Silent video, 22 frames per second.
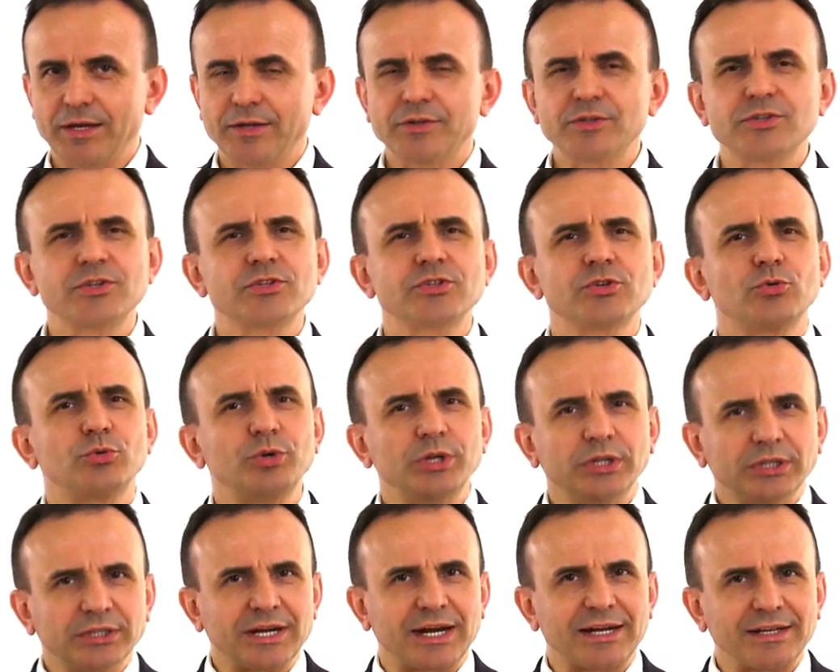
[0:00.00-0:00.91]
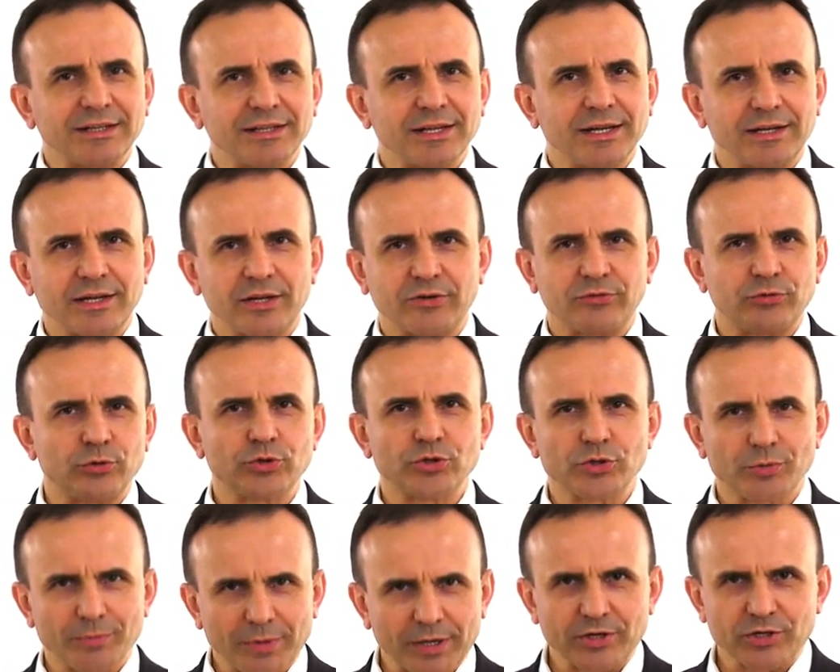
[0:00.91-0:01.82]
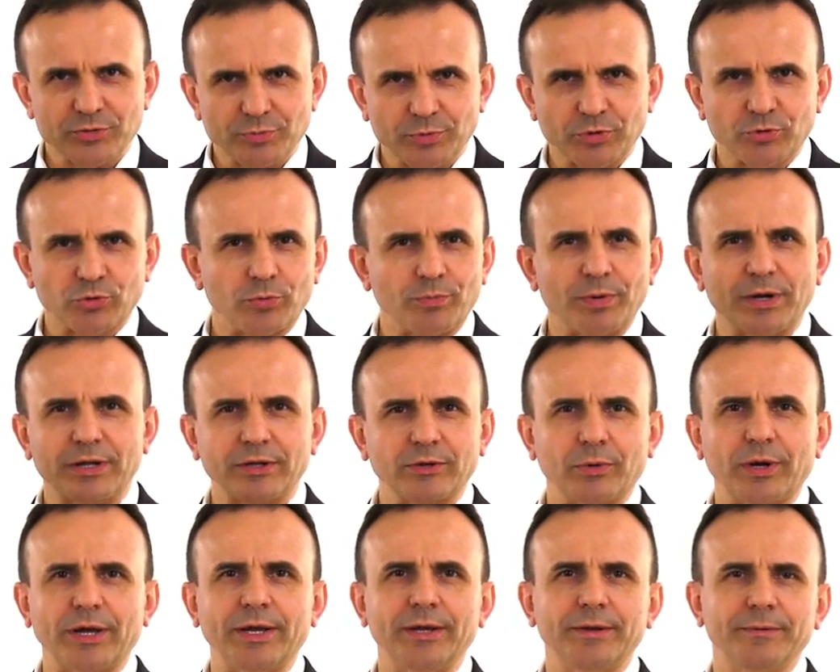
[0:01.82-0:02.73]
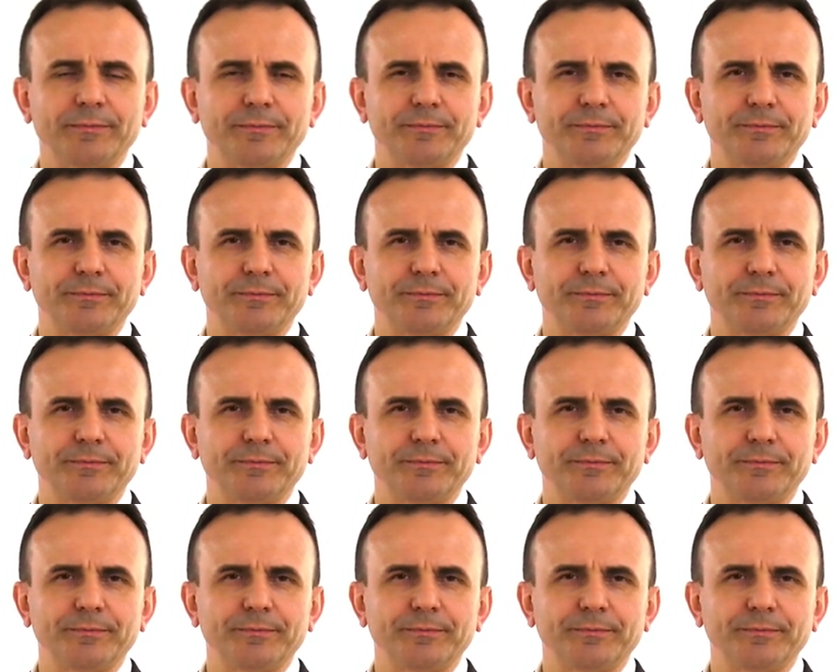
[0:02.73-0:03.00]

This is a real guideline at Future Management Group, by the way.